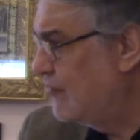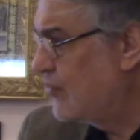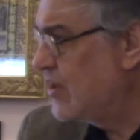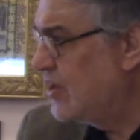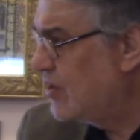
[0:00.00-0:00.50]

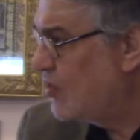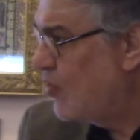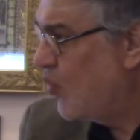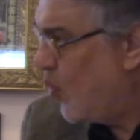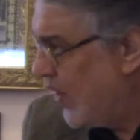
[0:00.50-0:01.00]
time
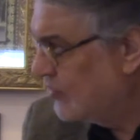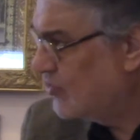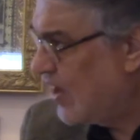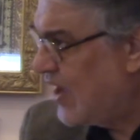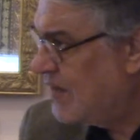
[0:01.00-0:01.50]
in Eid
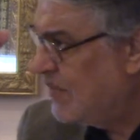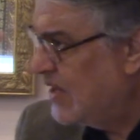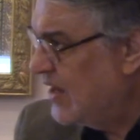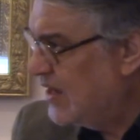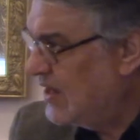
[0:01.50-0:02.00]

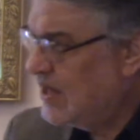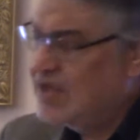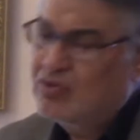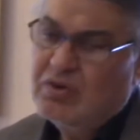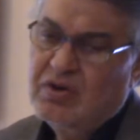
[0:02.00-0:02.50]
al-Adha.
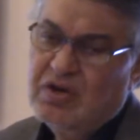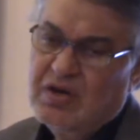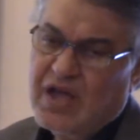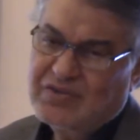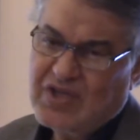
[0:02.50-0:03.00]

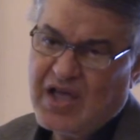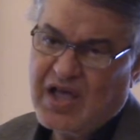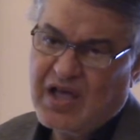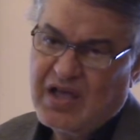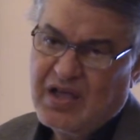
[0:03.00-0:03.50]
Yet some of
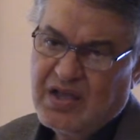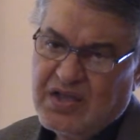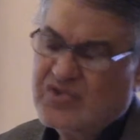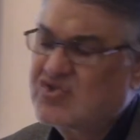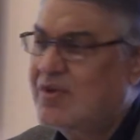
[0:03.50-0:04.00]
us say,
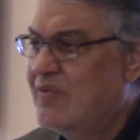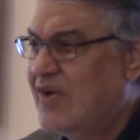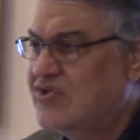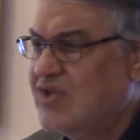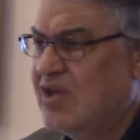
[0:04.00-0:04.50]

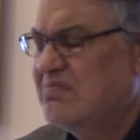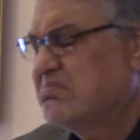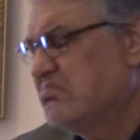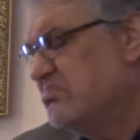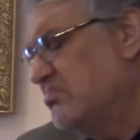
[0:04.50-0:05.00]
there
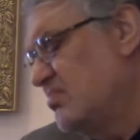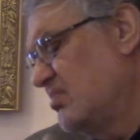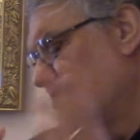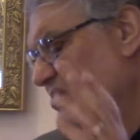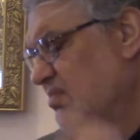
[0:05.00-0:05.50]
is no need
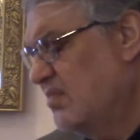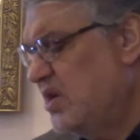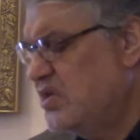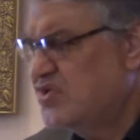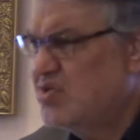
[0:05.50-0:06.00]
to do that.
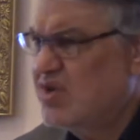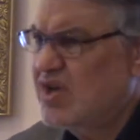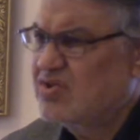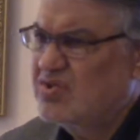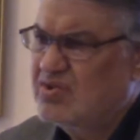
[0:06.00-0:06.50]

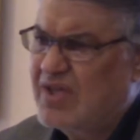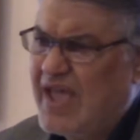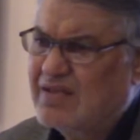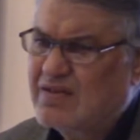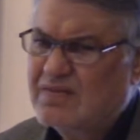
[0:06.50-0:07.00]

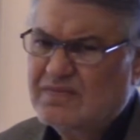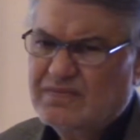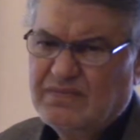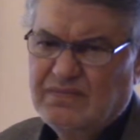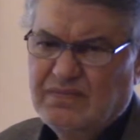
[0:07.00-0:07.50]
Oh, we
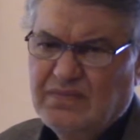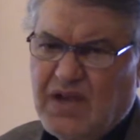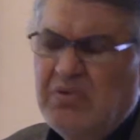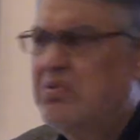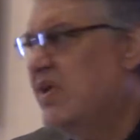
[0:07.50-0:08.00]
can buy
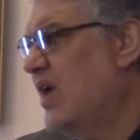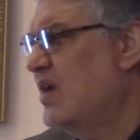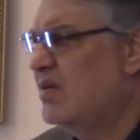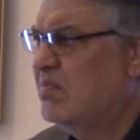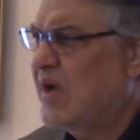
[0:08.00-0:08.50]
some uh,
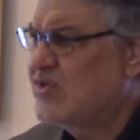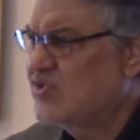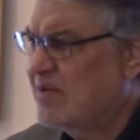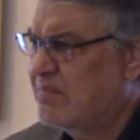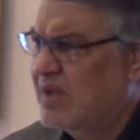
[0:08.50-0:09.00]

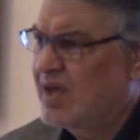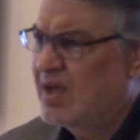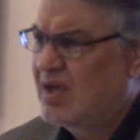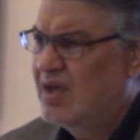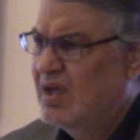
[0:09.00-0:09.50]

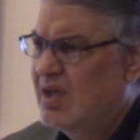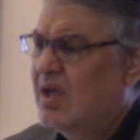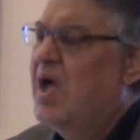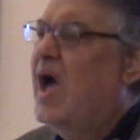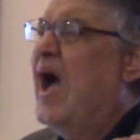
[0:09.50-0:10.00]
halal
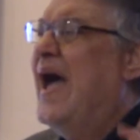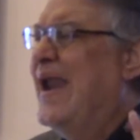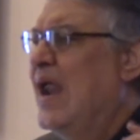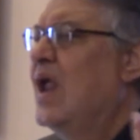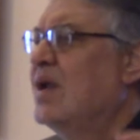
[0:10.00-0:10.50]
meat from
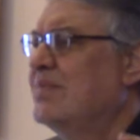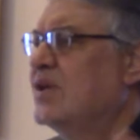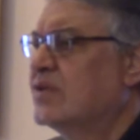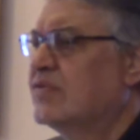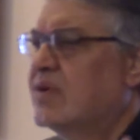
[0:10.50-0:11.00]
somewhere
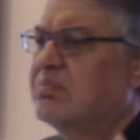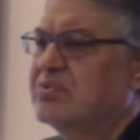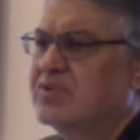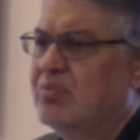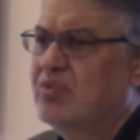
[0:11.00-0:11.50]
and,
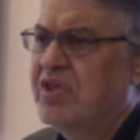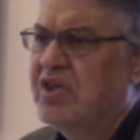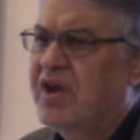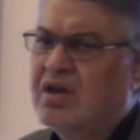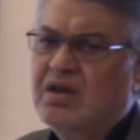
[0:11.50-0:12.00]
and
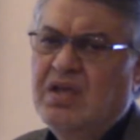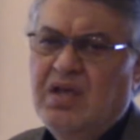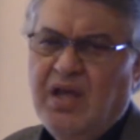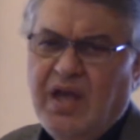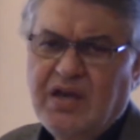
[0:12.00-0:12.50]
enjoy, you
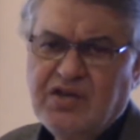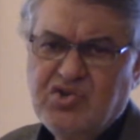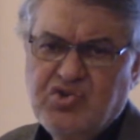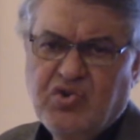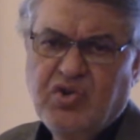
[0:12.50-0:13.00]
know, the,
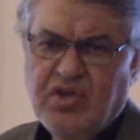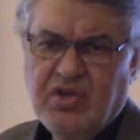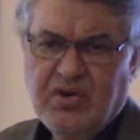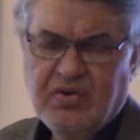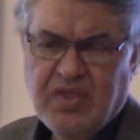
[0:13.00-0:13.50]
uh,
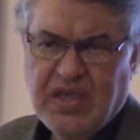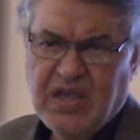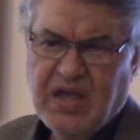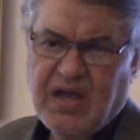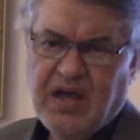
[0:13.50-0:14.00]
the
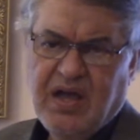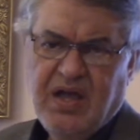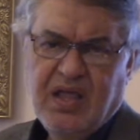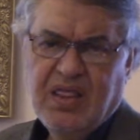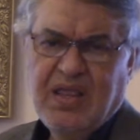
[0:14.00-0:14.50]
lamb and stuff.